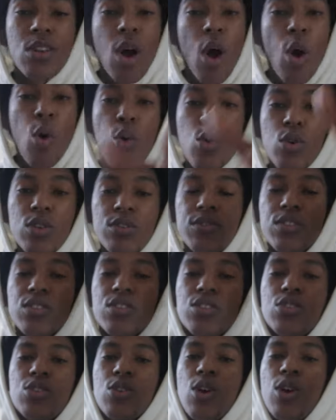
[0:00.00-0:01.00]
Star Wars
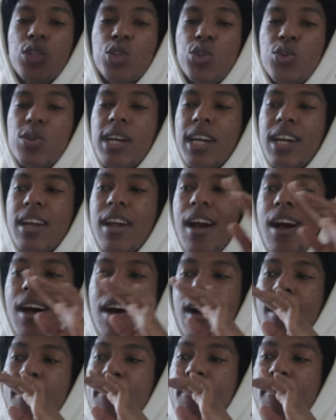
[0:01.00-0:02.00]
versus Star Trek,
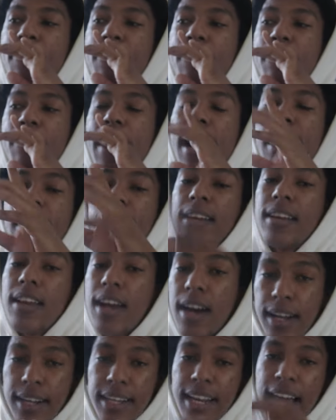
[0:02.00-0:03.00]

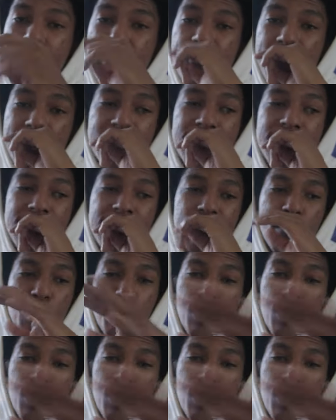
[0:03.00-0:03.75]
none. I've actually